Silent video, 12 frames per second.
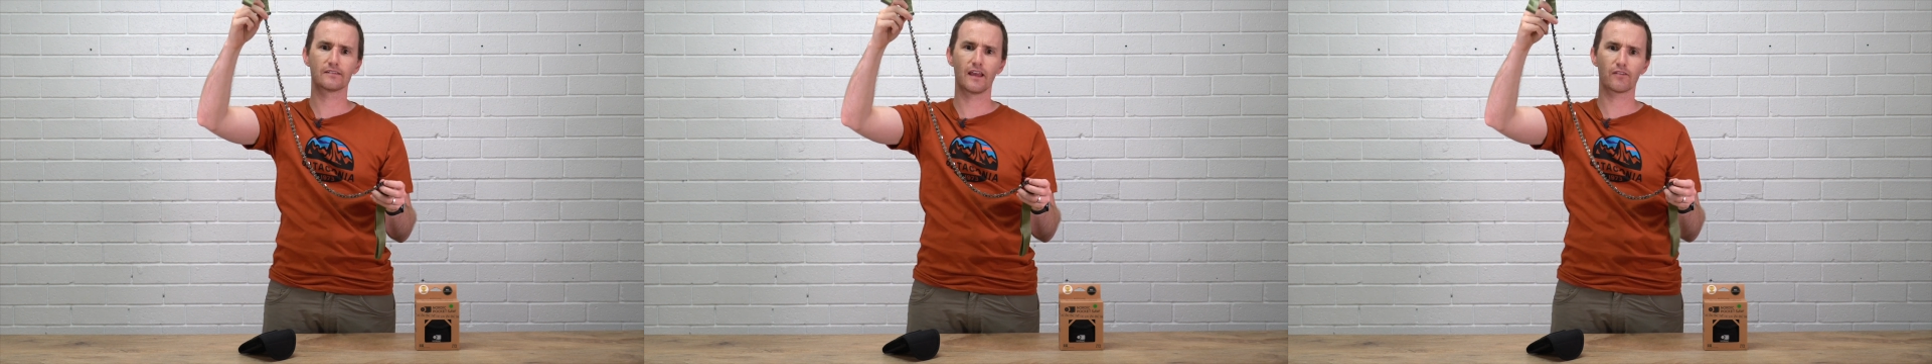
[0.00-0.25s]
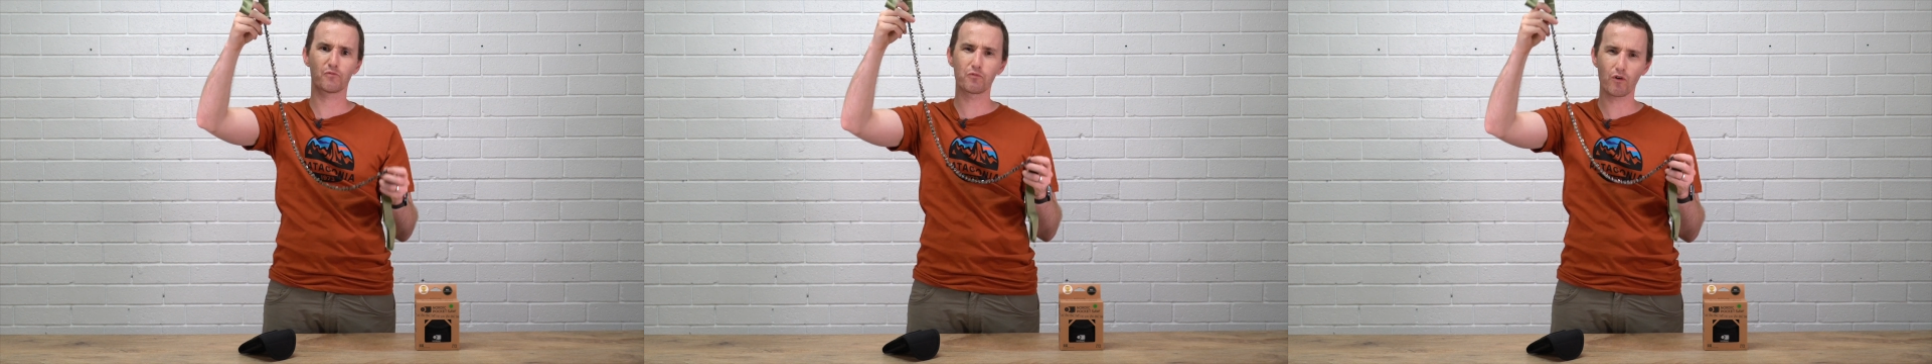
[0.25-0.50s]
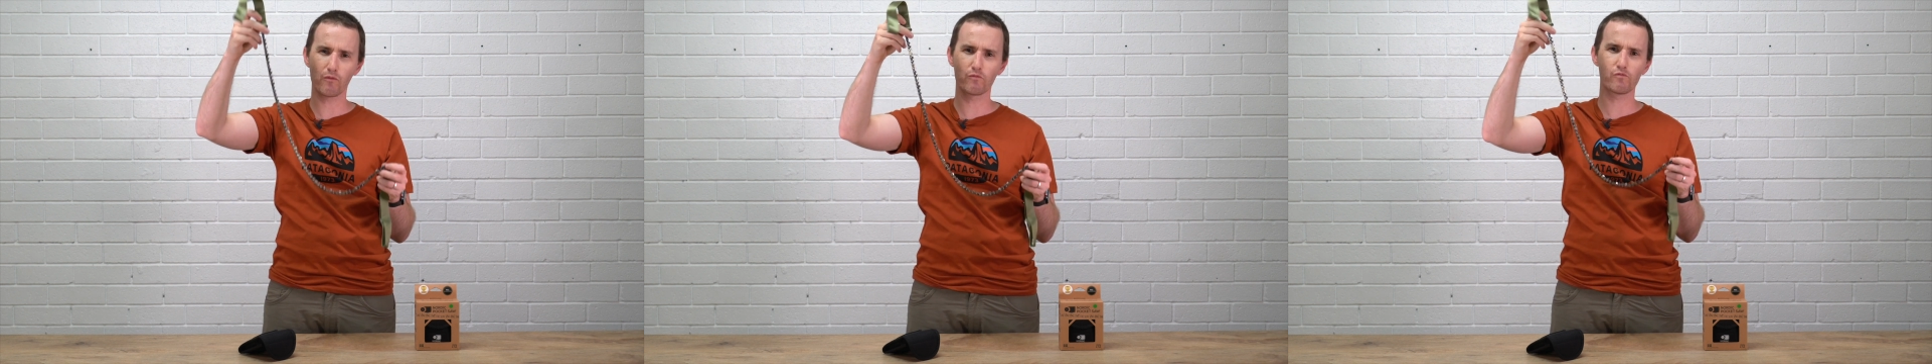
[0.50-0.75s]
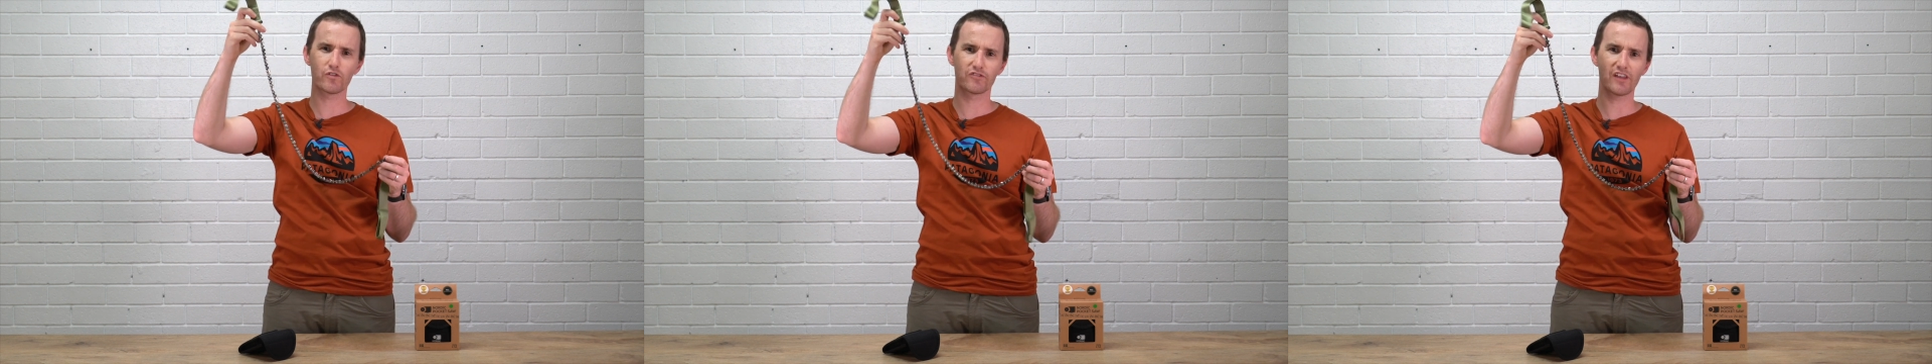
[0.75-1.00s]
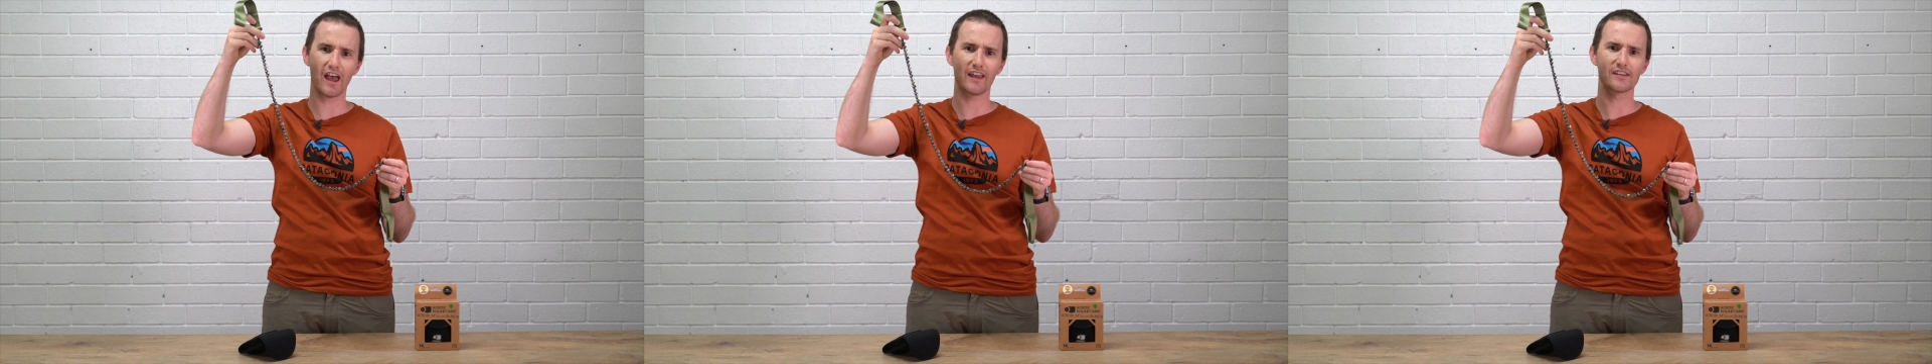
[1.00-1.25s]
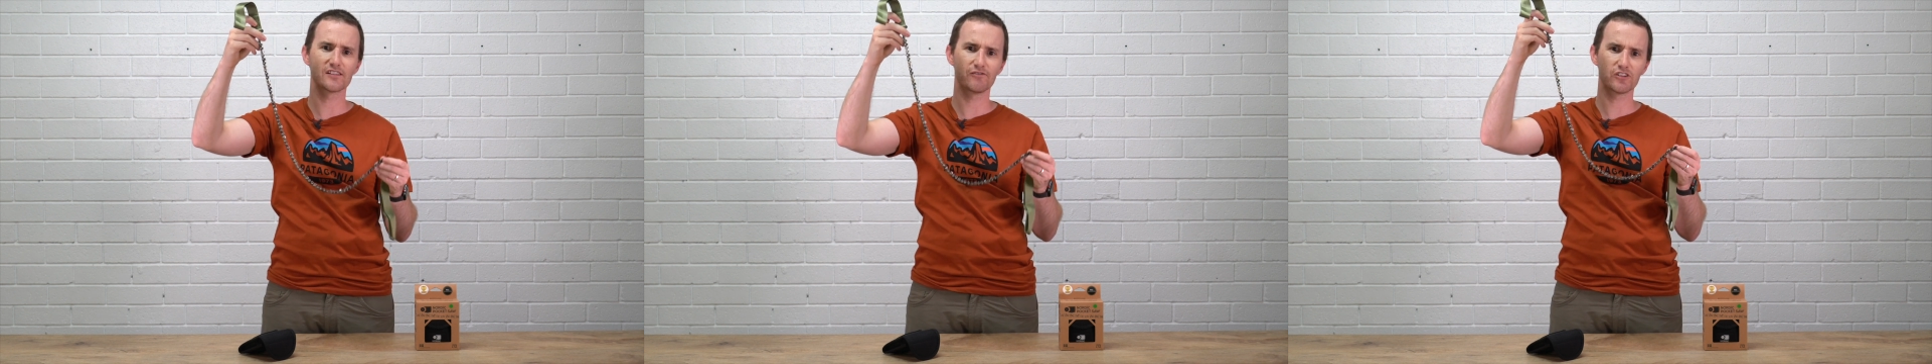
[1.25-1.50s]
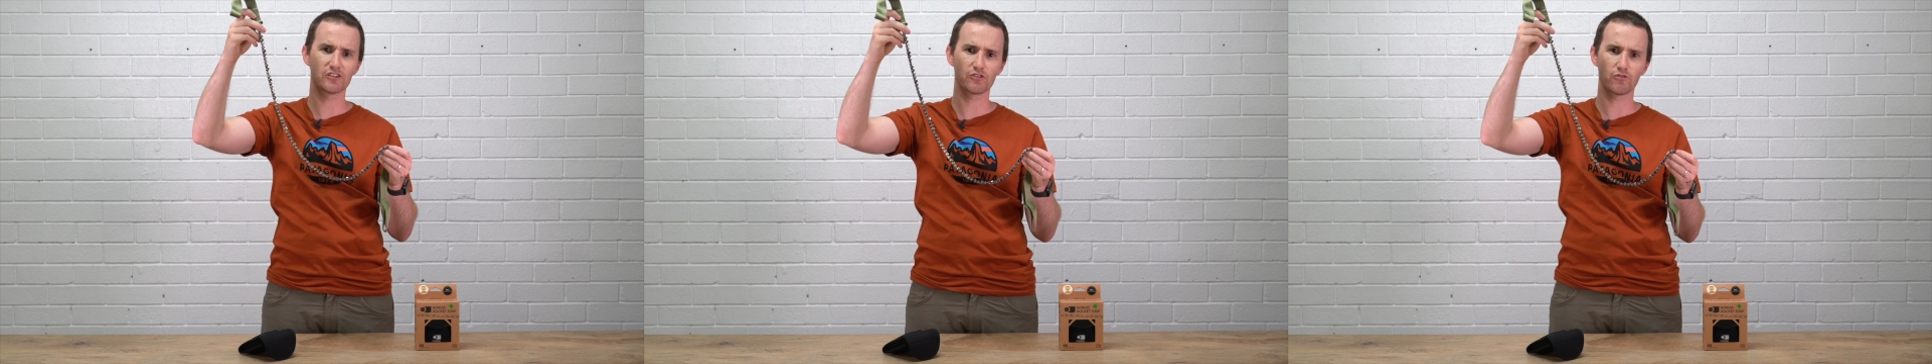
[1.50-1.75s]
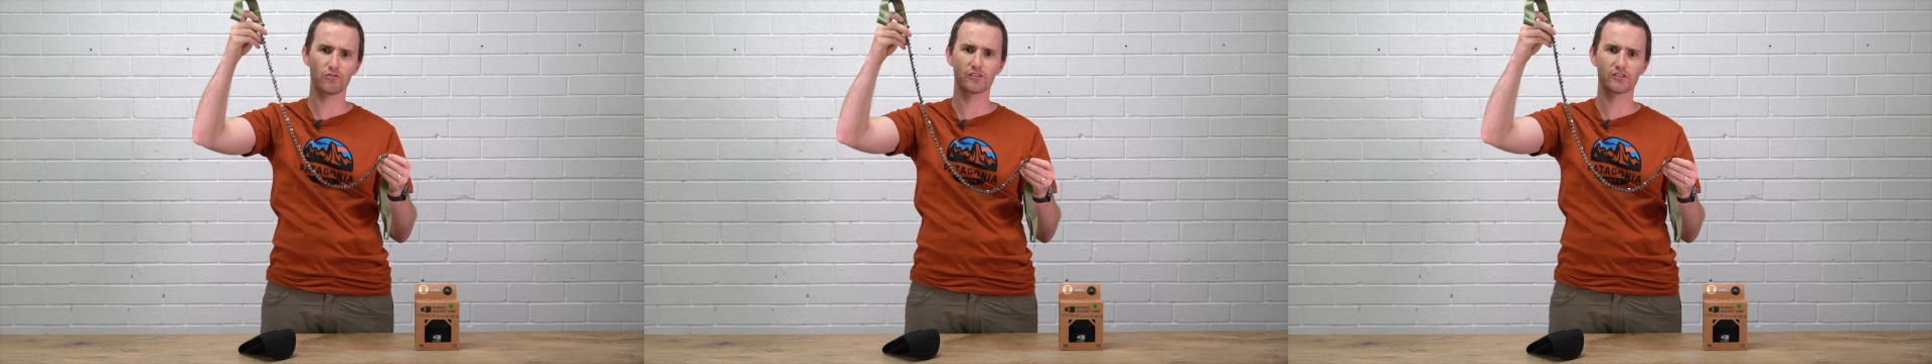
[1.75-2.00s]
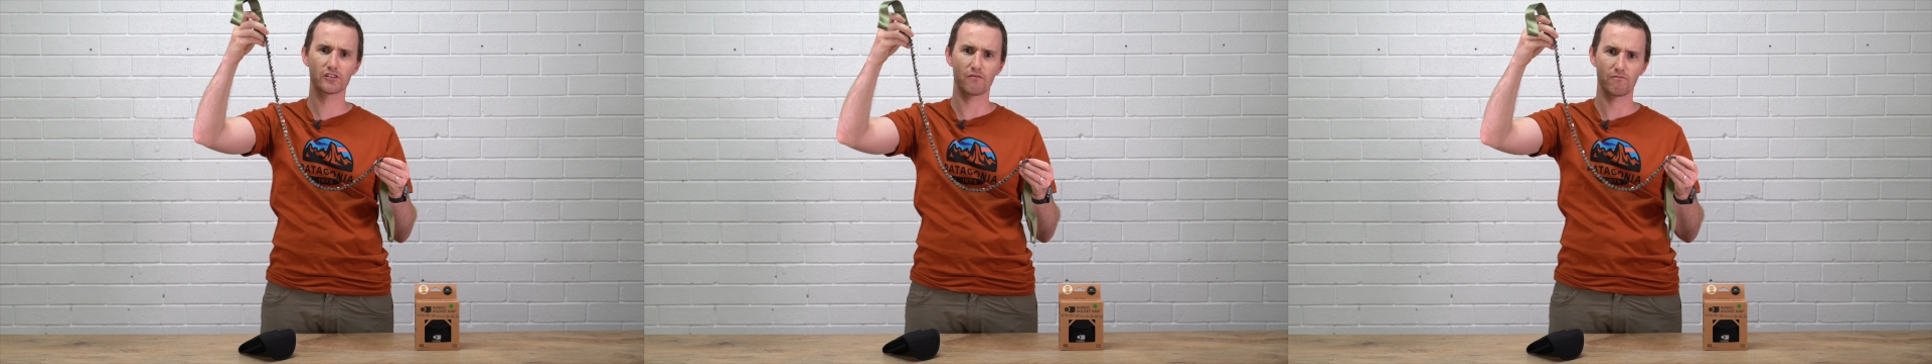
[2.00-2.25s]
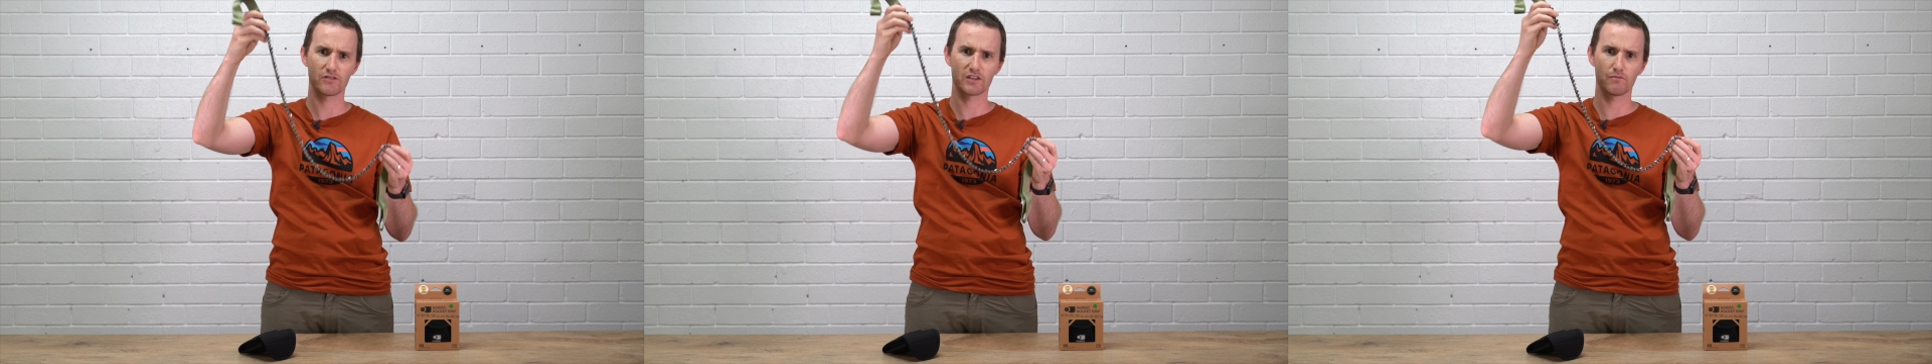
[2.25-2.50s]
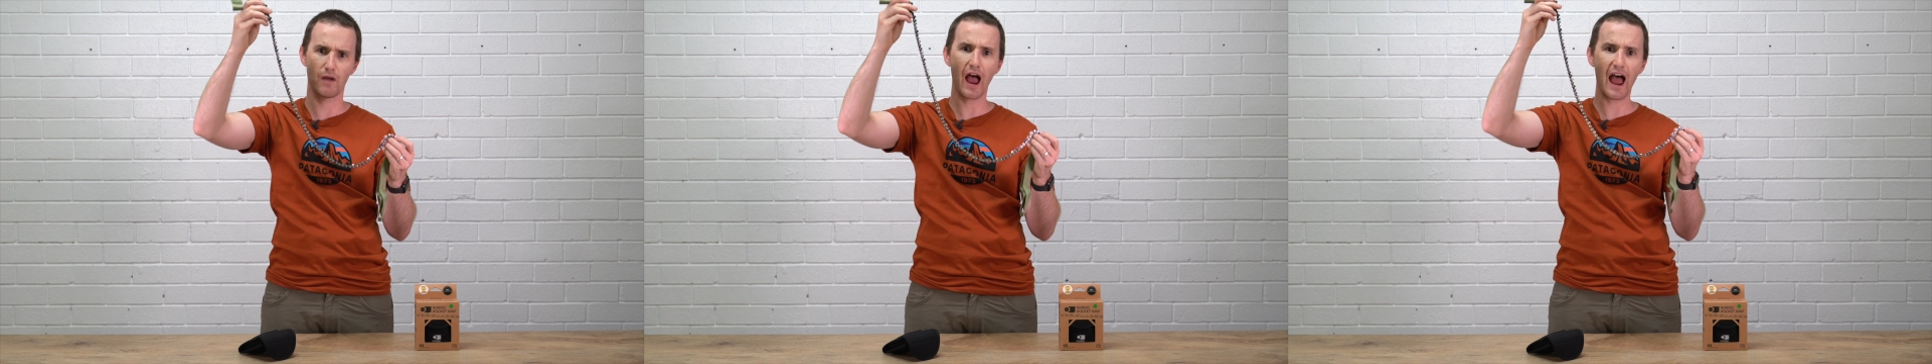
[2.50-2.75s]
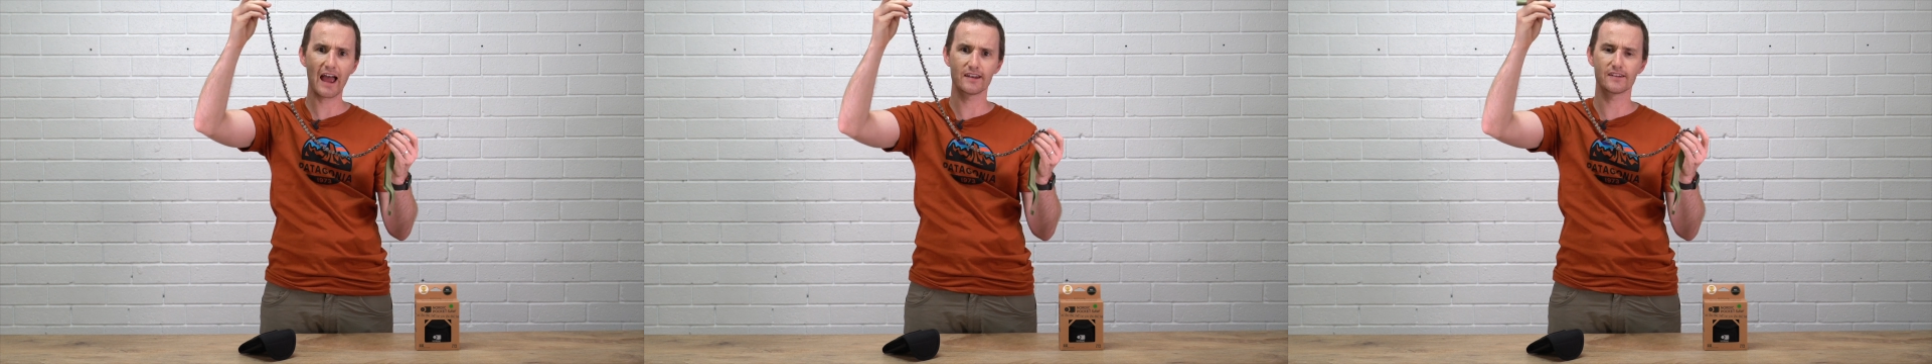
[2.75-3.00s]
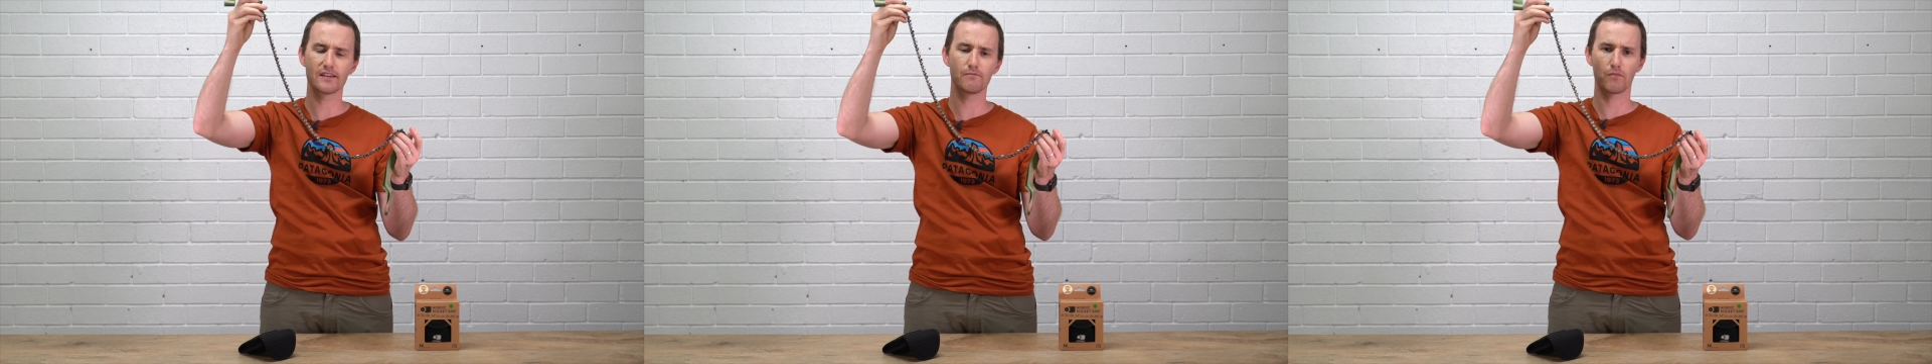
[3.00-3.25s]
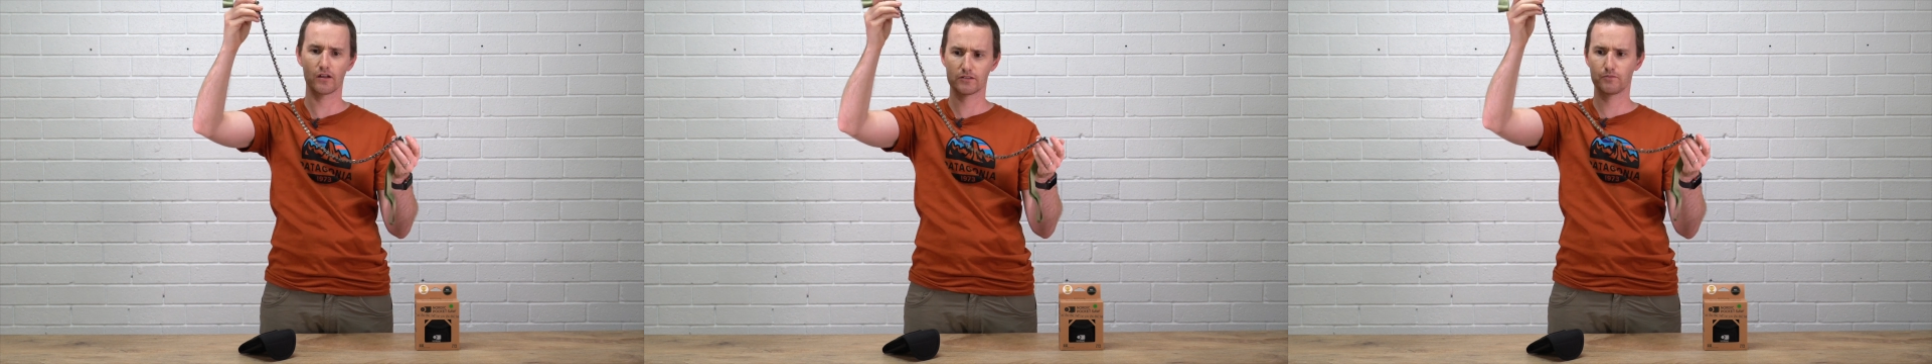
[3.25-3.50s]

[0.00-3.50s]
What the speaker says: Now, the problem with that is if you're sawing some hard timber,